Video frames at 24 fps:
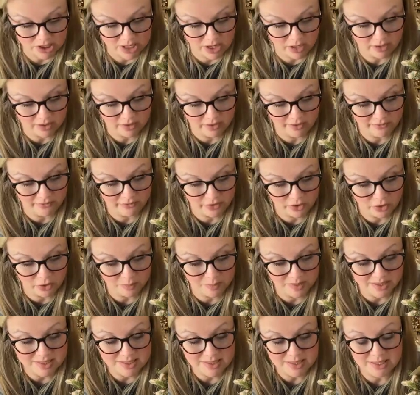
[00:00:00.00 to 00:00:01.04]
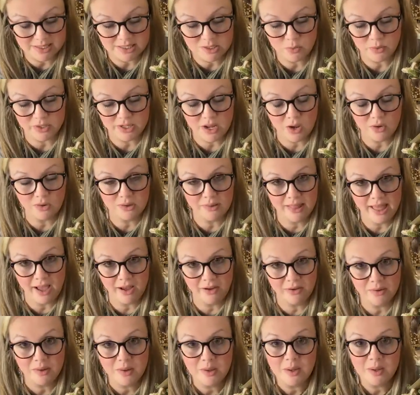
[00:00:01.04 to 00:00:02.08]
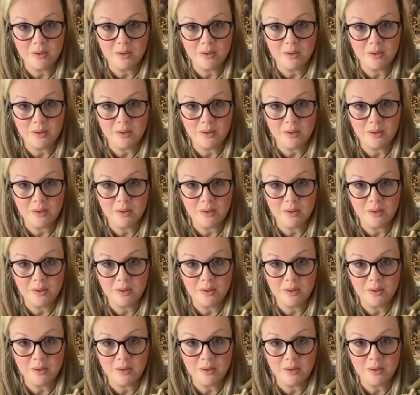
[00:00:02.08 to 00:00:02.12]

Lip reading: Now, if you're a business, we don't allow